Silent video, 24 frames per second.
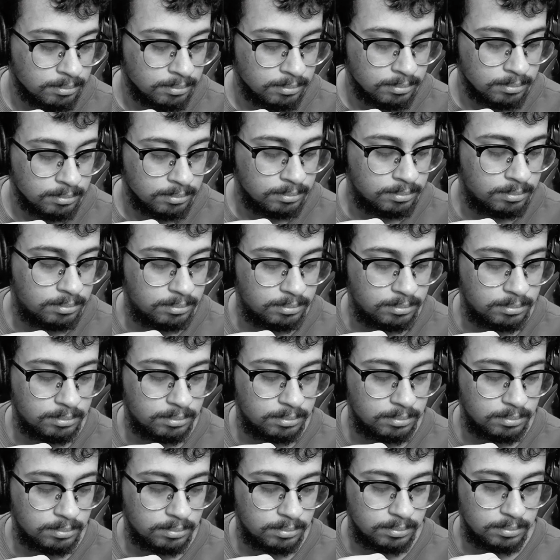
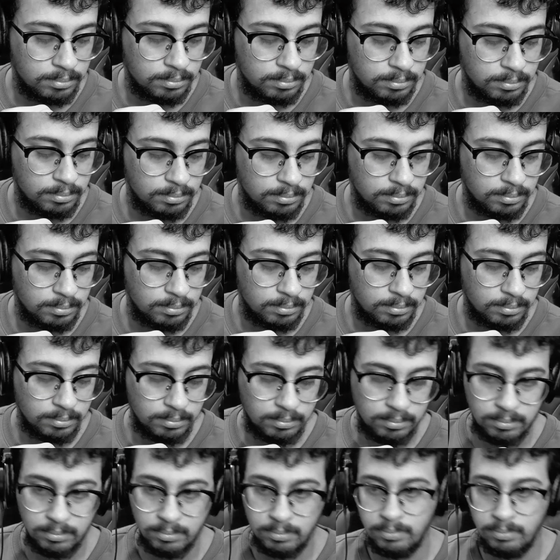Nobody speaks.